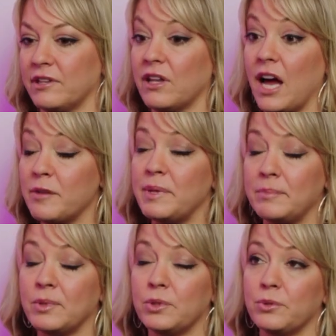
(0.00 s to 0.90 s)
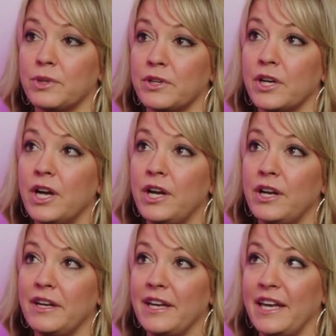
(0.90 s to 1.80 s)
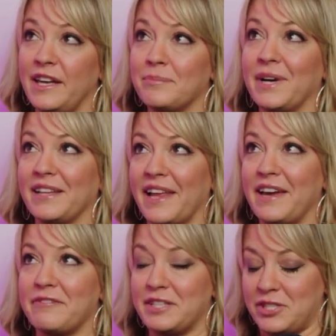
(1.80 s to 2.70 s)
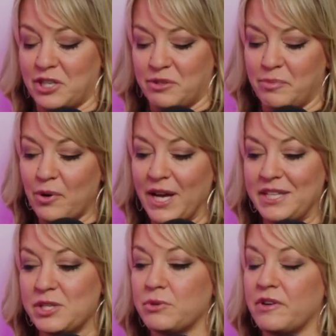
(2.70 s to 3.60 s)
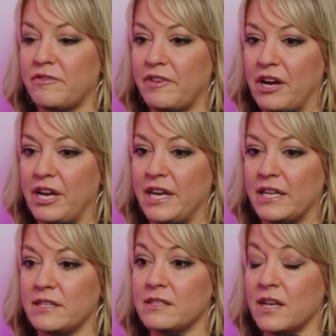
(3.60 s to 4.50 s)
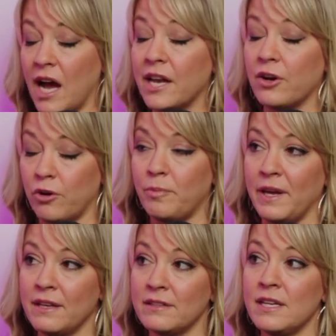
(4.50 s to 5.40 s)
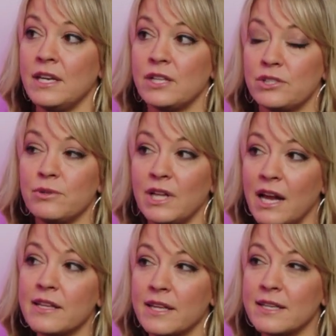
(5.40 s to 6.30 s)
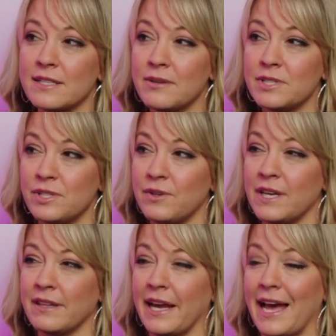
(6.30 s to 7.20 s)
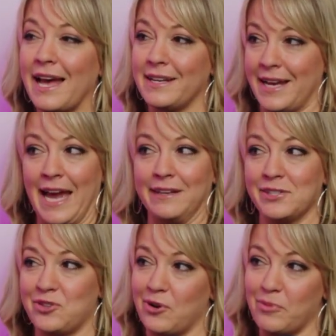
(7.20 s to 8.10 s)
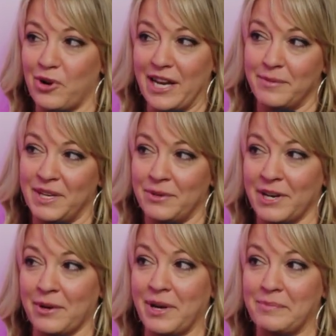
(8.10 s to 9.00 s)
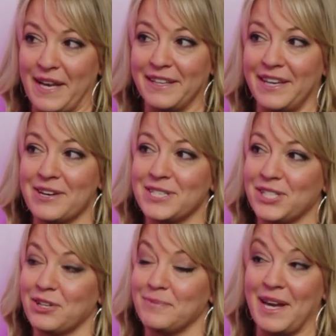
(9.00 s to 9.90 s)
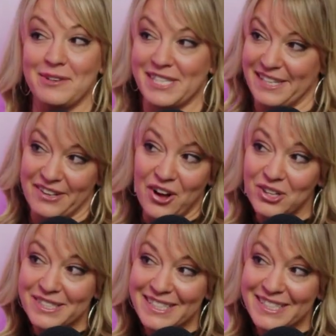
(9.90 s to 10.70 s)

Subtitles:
lot of people who are in my life at certain points who are very not open to a lot of things I was doing. Like, I had an ex throw bread at me when I went paleo and told me I was in a cult.